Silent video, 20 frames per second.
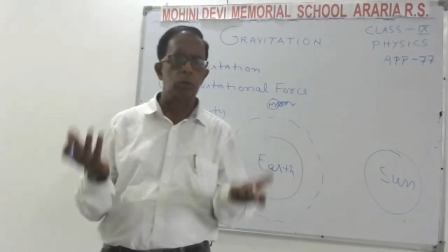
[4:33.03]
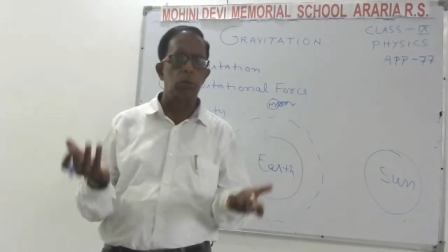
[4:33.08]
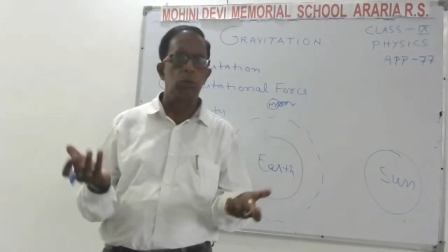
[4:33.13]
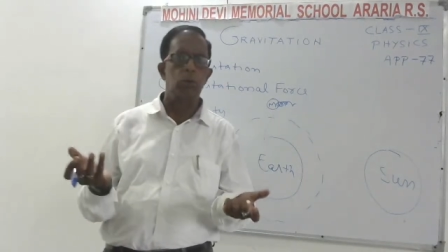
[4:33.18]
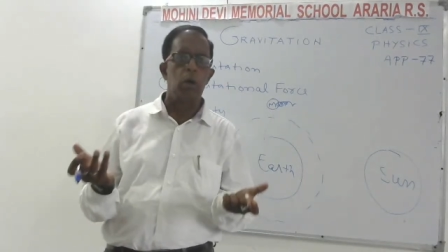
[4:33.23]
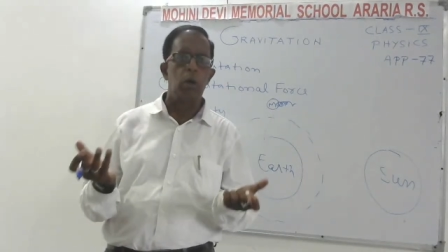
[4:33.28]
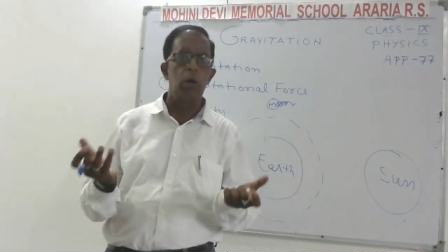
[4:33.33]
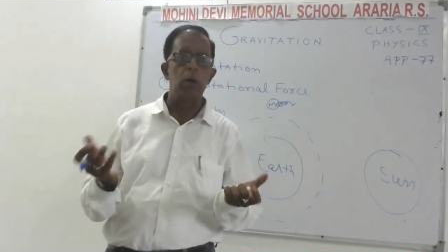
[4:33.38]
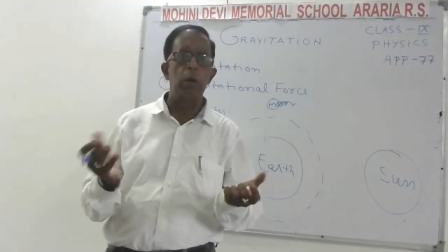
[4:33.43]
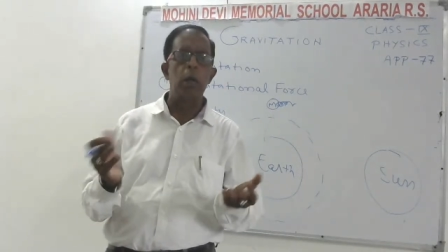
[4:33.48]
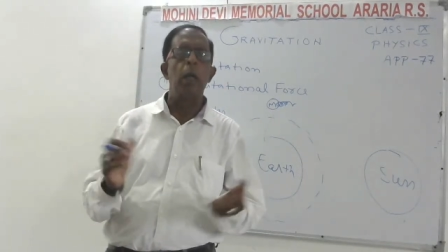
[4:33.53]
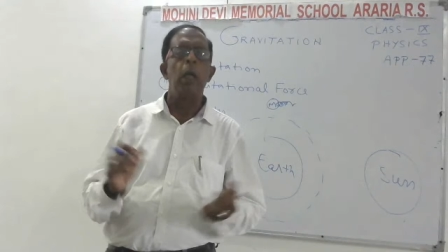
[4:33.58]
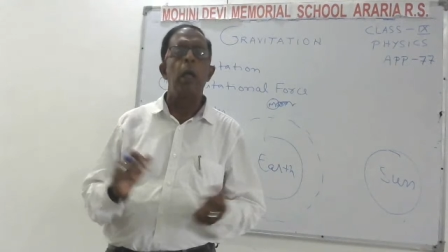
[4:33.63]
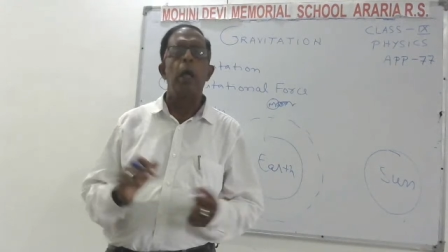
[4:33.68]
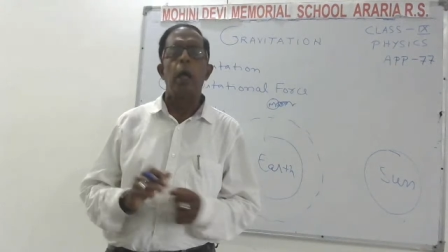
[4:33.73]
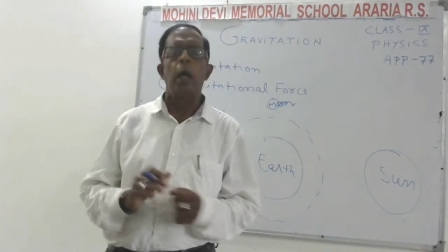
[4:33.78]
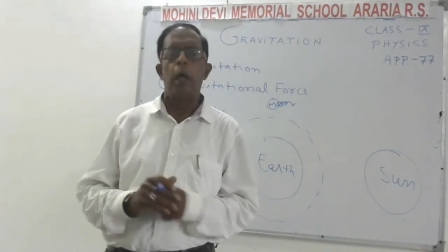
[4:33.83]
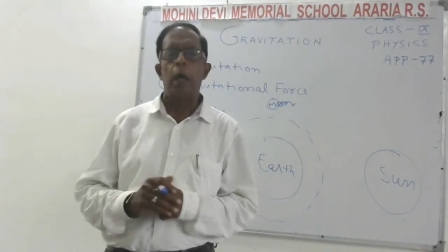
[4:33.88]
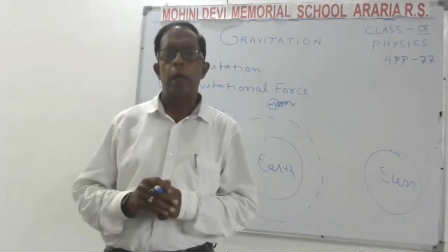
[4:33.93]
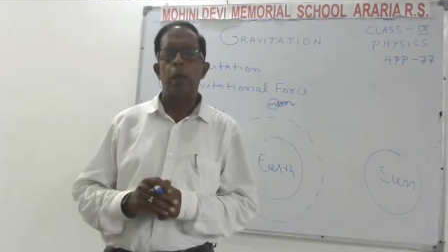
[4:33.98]
so on,
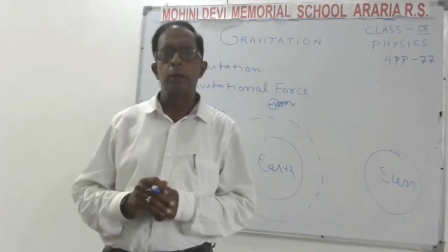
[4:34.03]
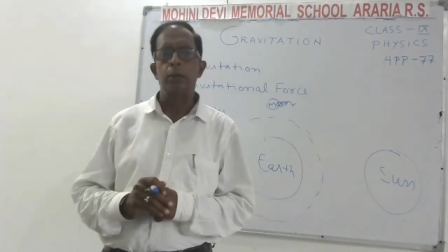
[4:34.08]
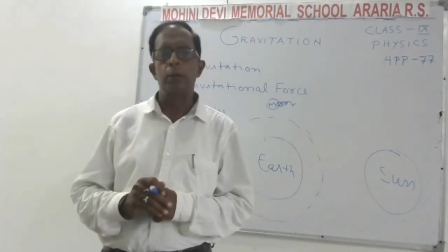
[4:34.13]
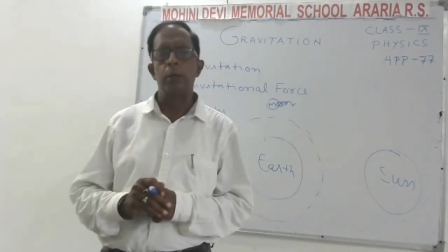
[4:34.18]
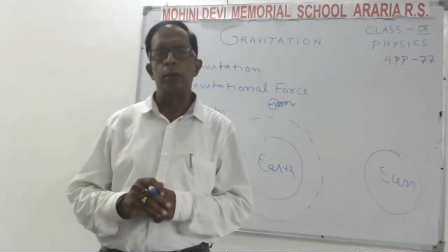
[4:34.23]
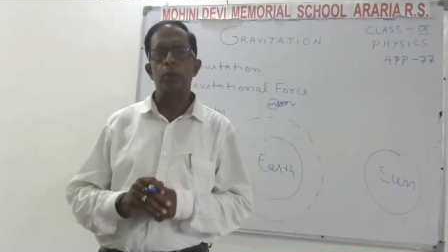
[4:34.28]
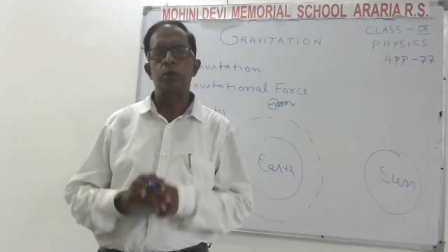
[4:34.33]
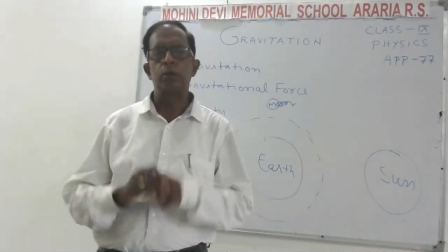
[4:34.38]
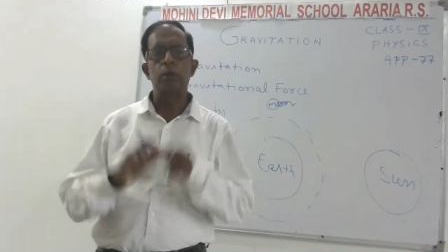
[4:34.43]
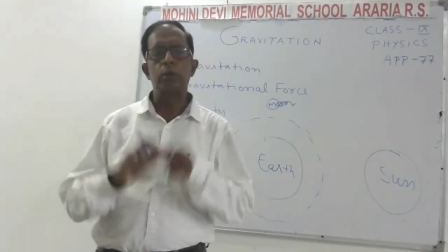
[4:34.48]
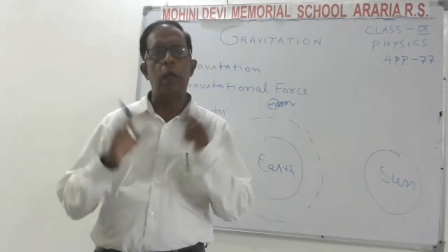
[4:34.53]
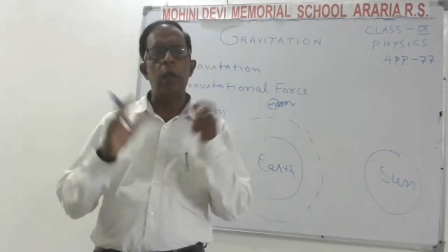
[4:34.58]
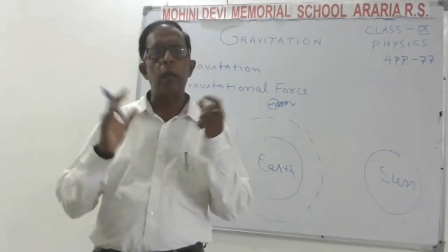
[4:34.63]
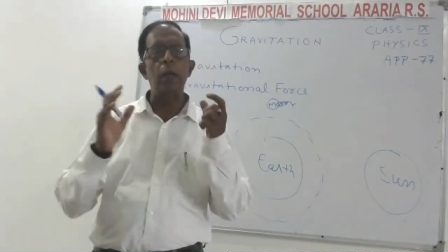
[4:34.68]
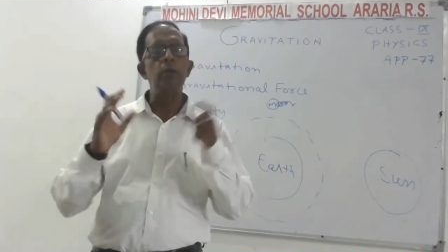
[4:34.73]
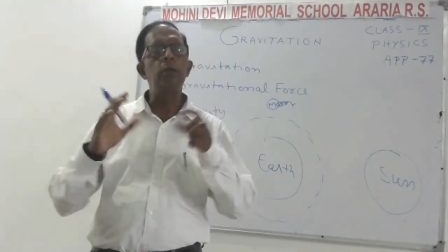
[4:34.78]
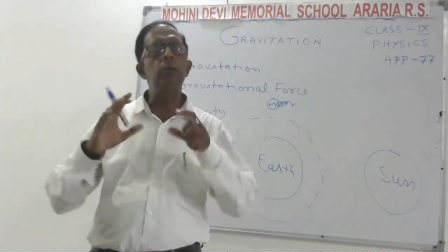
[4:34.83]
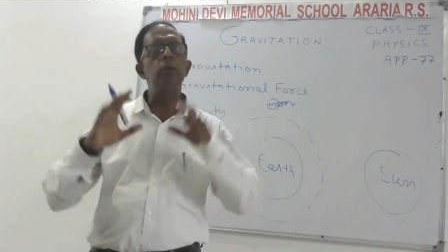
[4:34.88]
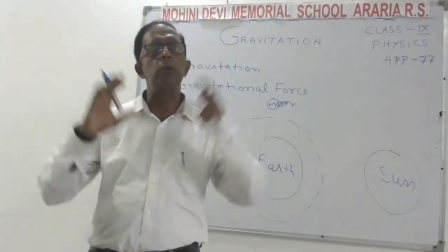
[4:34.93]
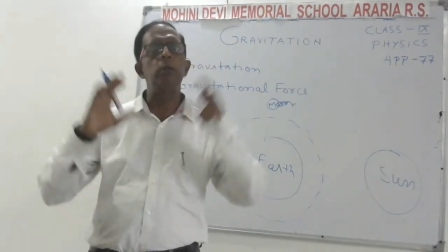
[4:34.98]
and their
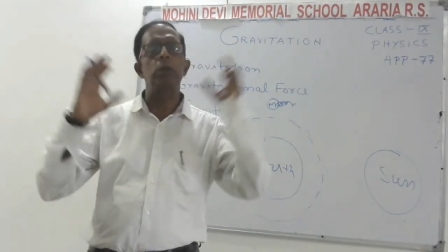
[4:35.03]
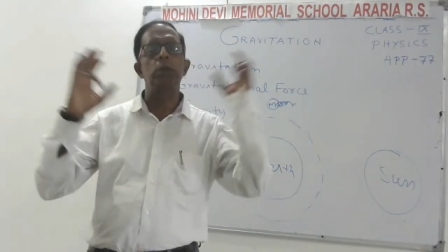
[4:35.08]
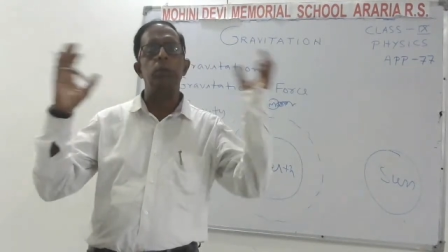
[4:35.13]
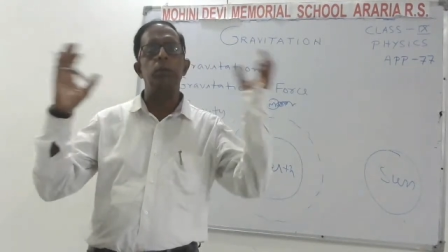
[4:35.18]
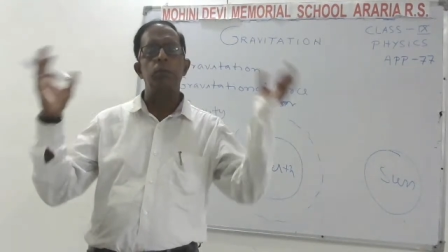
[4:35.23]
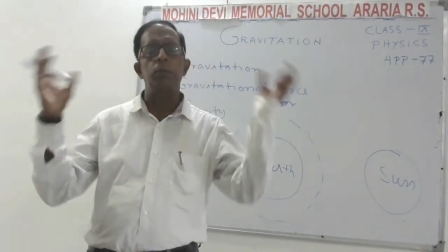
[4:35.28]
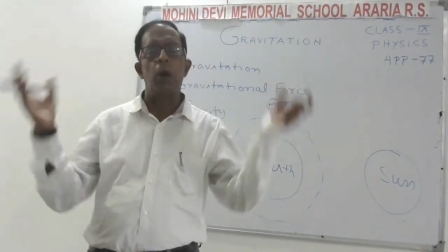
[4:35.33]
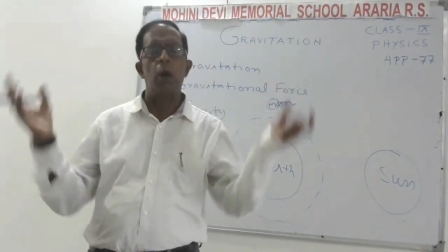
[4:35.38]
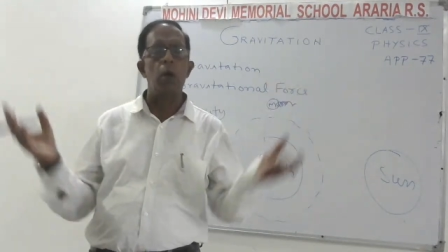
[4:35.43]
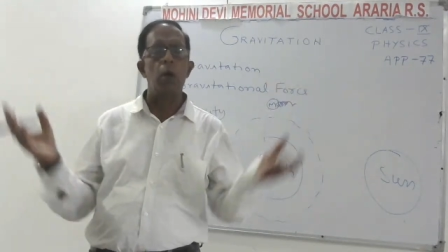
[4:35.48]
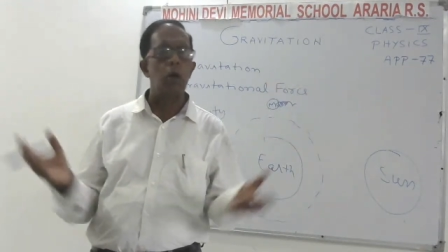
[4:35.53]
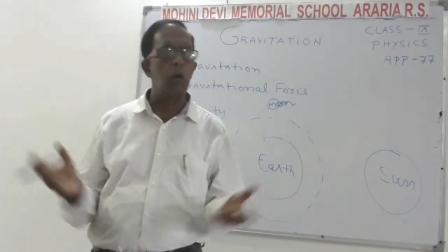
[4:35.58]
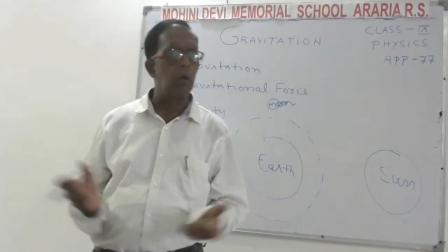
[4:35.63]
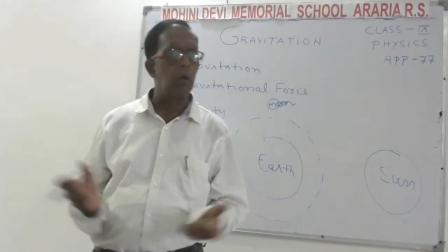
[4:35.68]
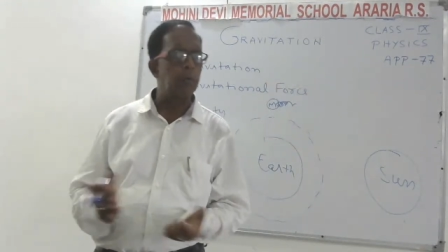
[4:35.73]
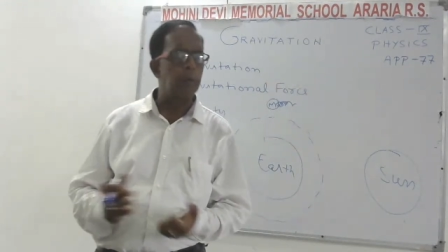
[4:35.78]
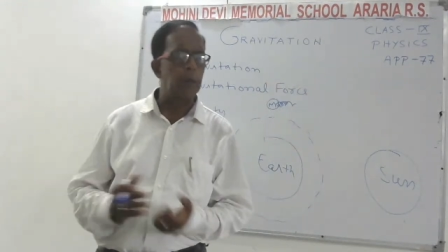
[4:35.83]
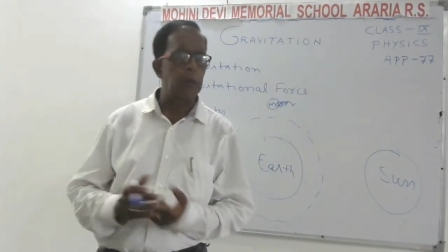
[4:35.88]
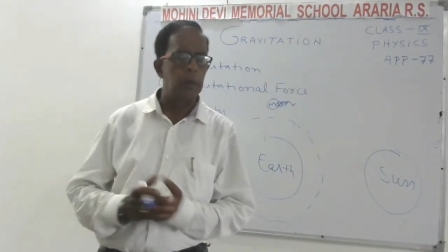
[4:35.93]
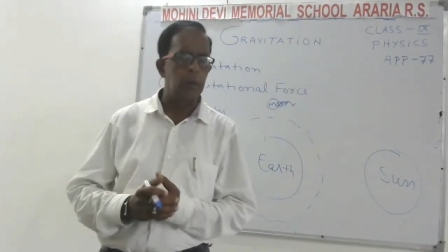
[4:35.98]
size is small
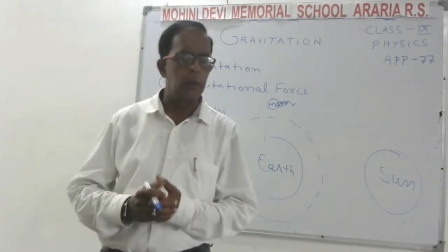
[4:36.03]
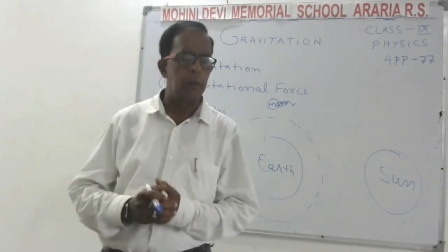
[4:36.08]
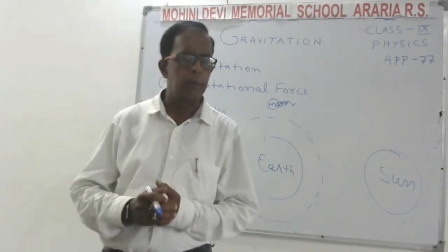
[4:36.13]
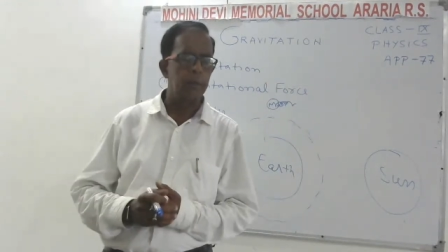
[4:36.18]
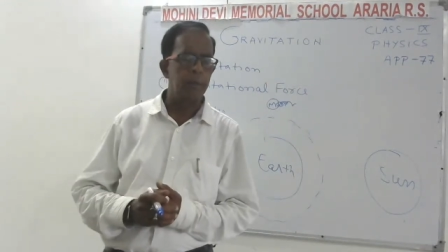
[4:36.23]
or big.